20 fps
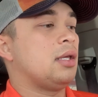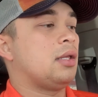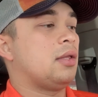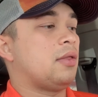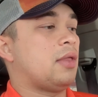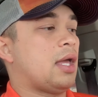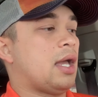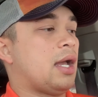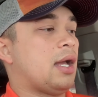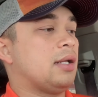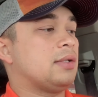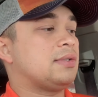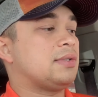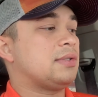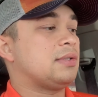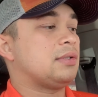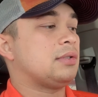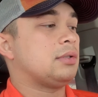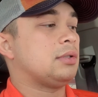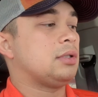that
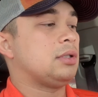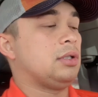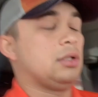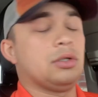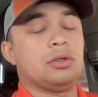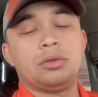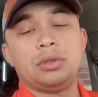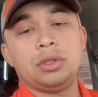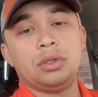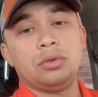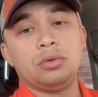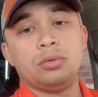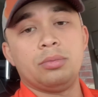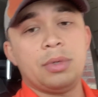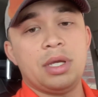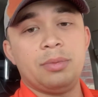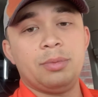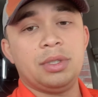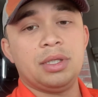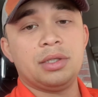you
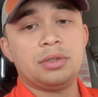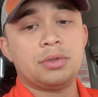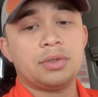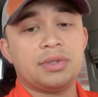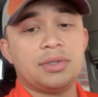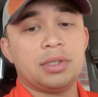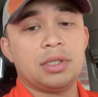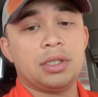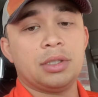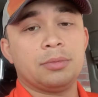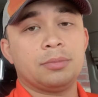may be interested in.